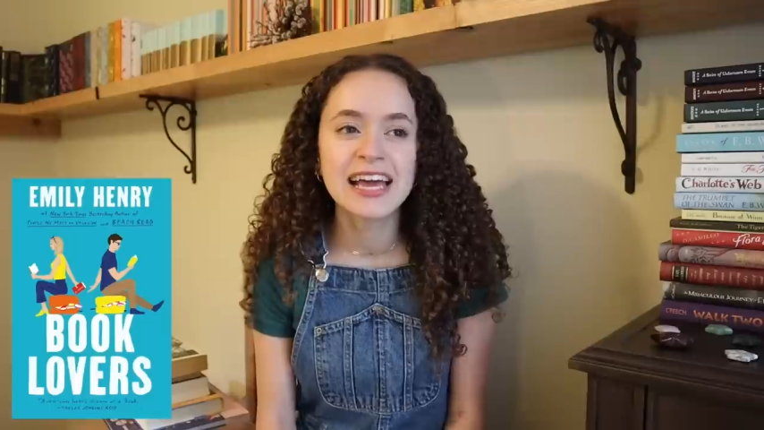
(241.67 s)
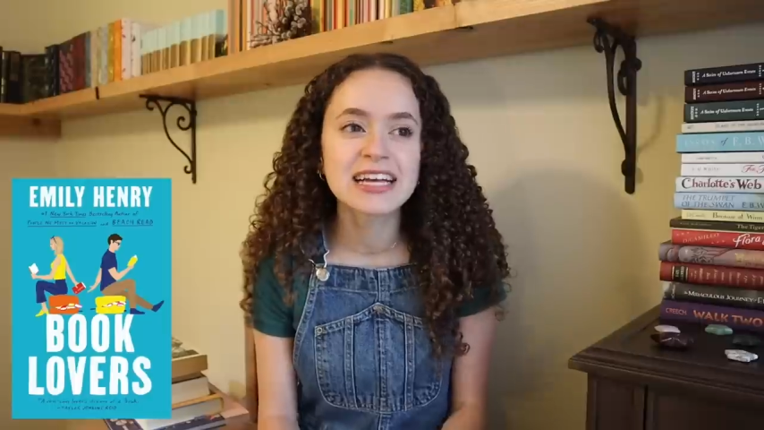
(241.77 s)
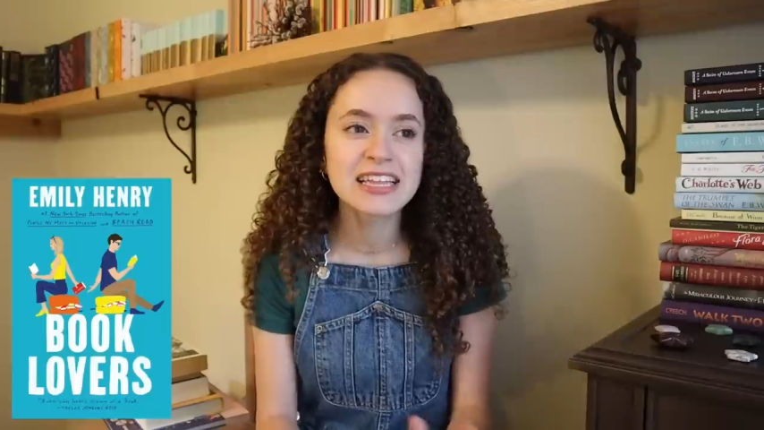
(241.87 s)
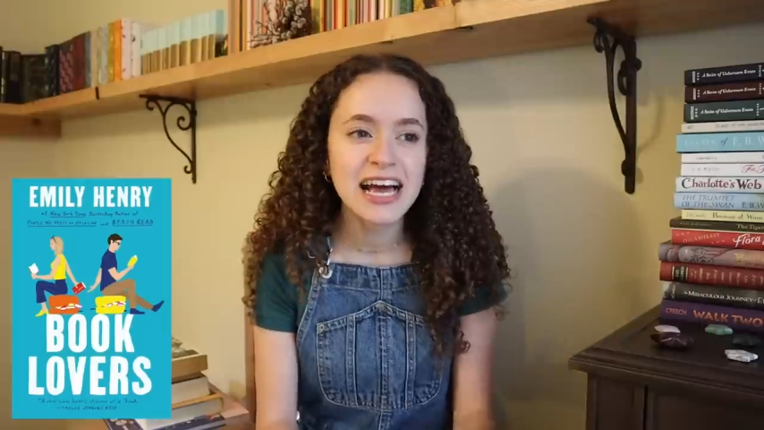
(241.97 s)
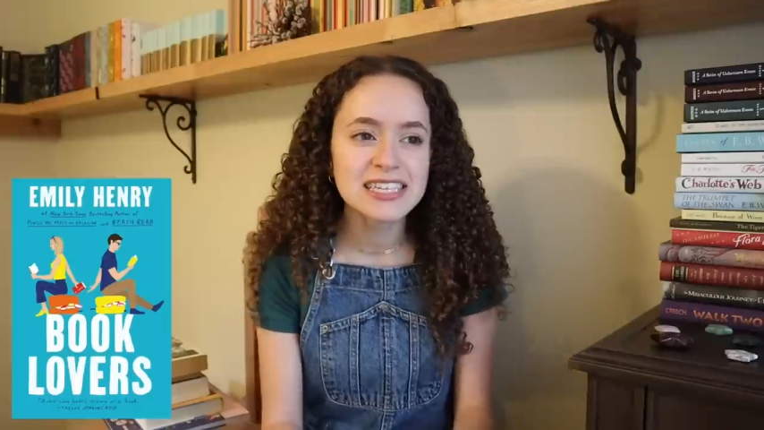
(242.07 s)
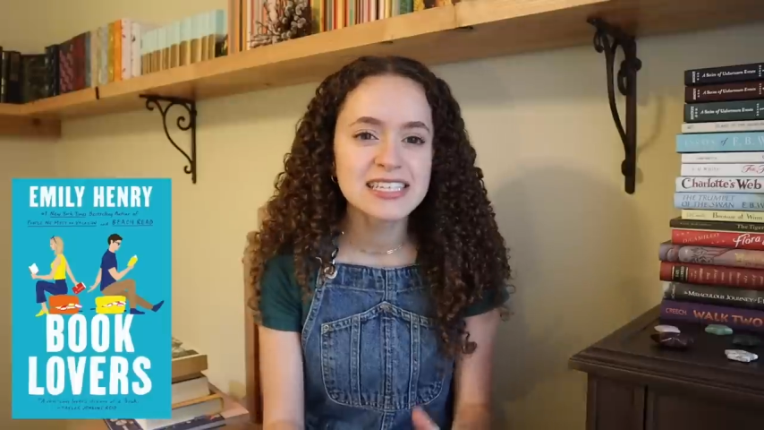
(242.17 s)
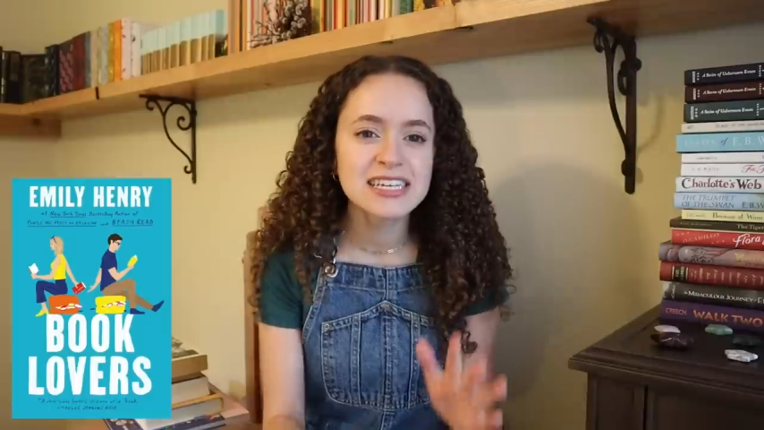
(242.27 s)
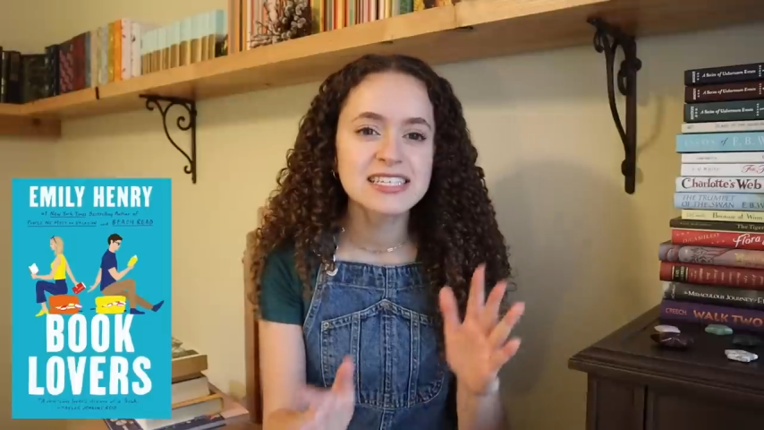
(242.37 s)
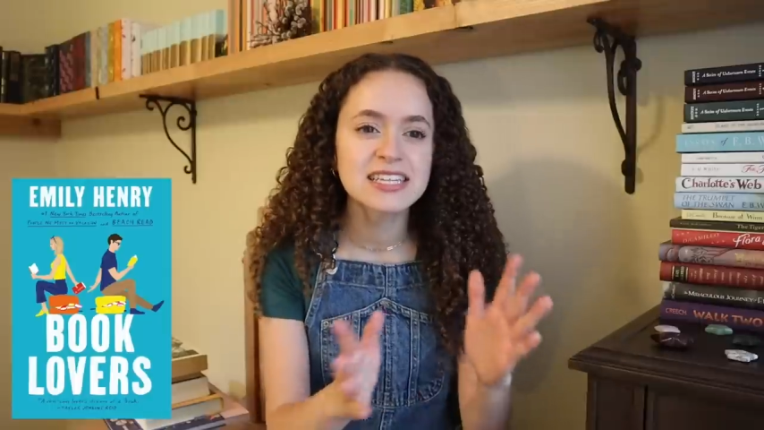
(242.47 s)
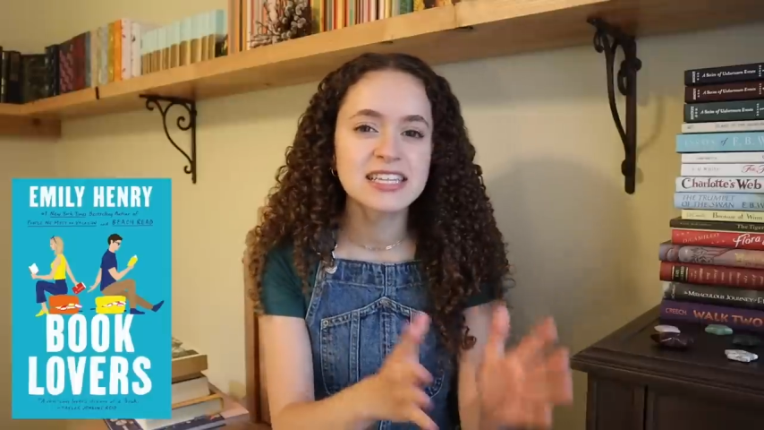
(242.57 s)
a
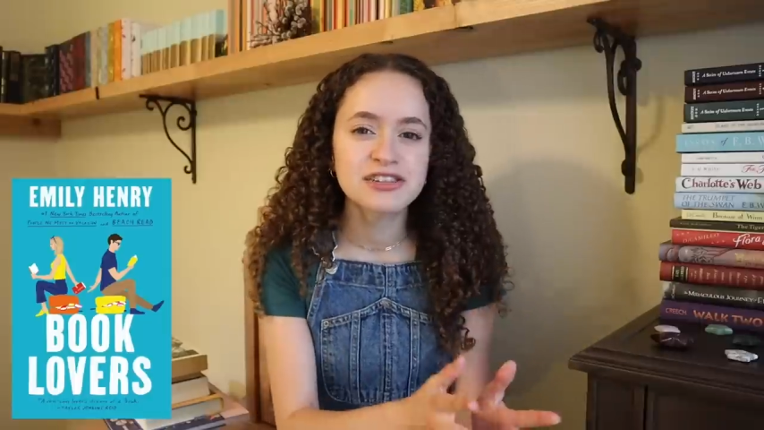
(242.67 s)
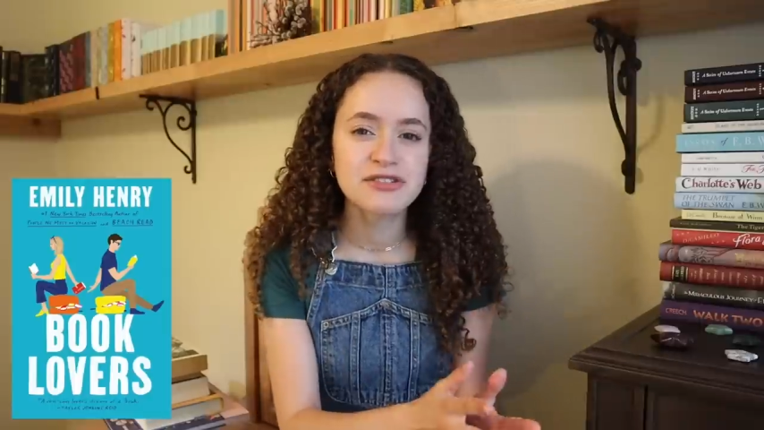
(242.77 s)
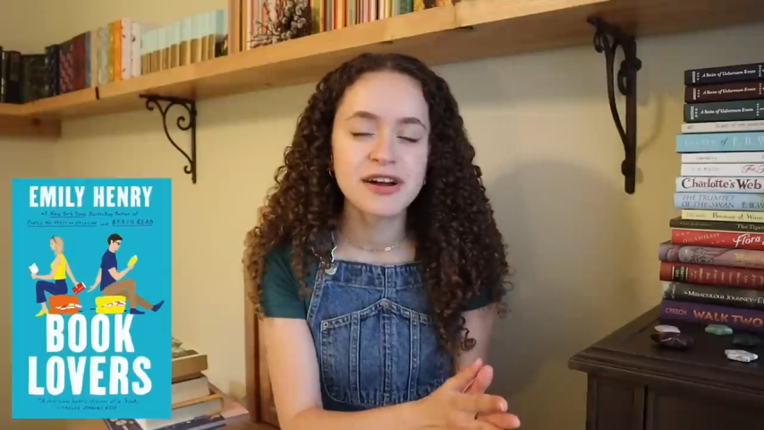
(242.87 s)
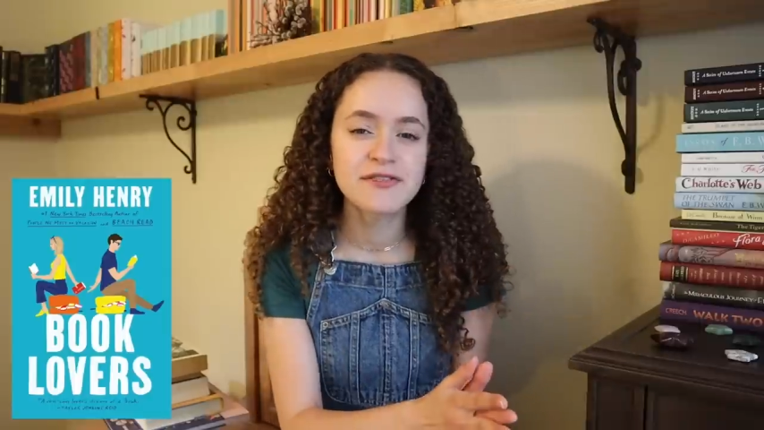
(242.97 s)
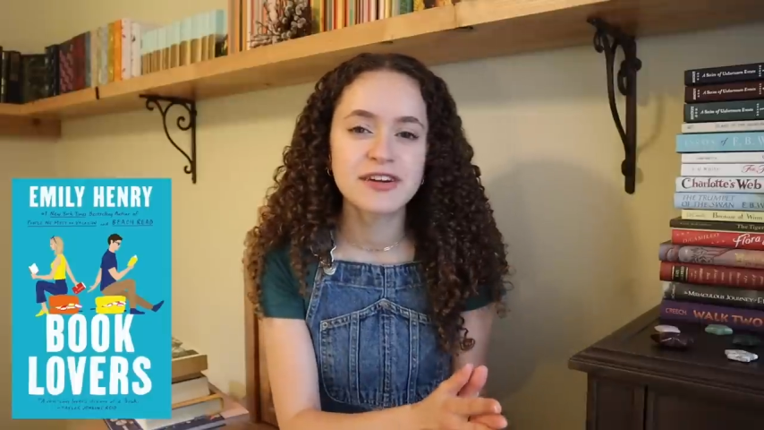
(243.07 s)
classics, literary